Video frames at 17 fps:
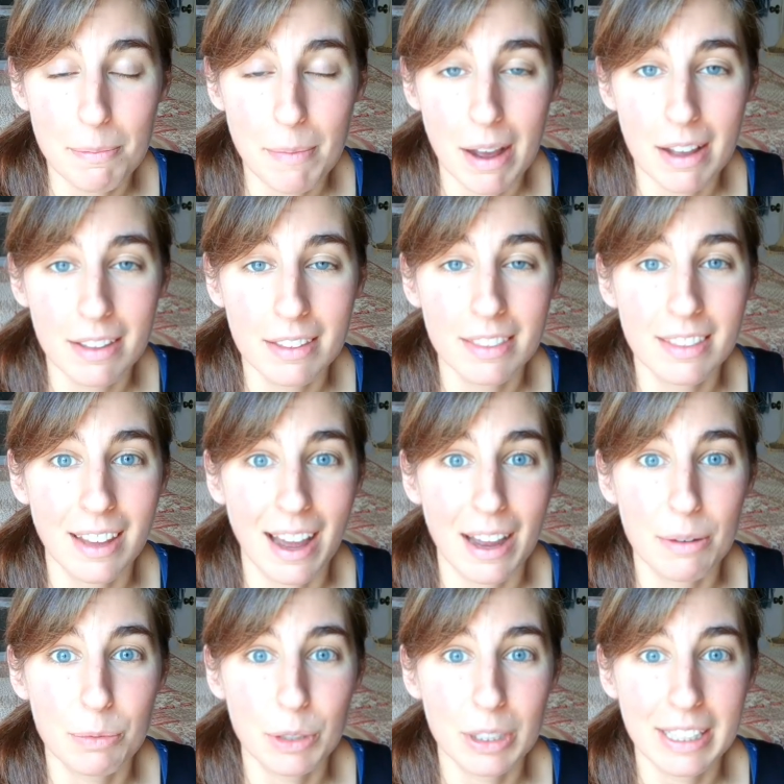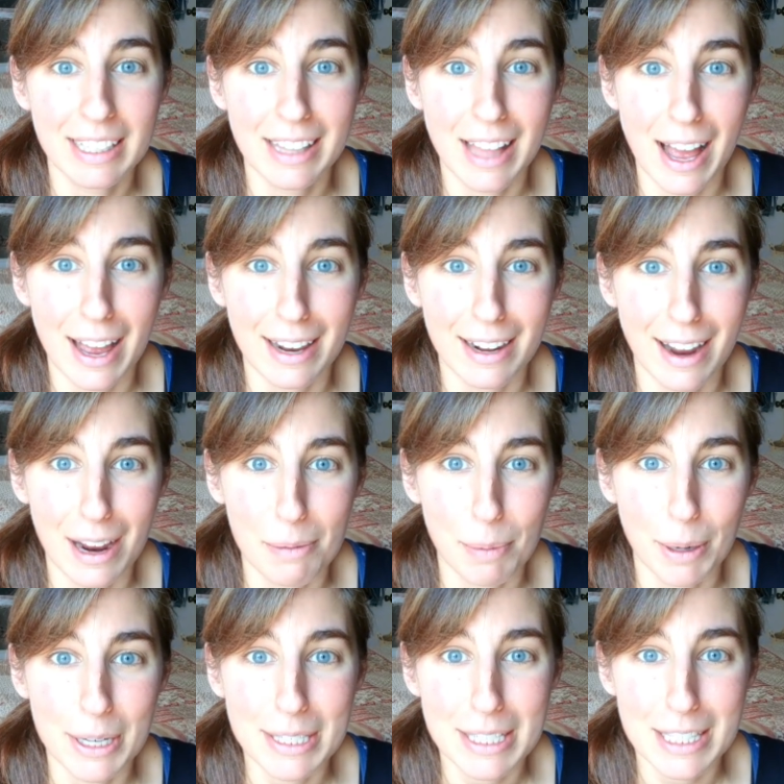month. I'm really glad I
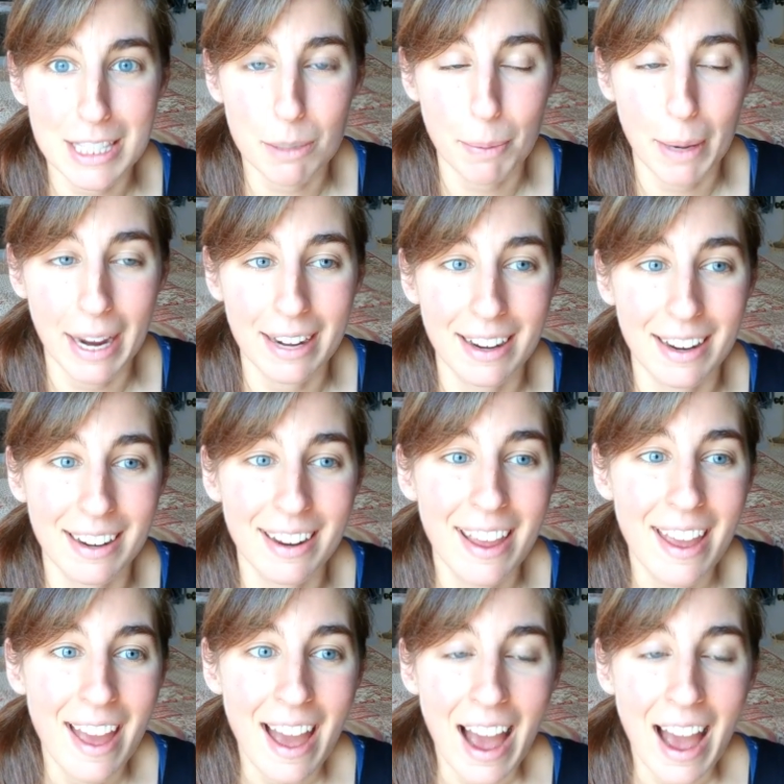participated.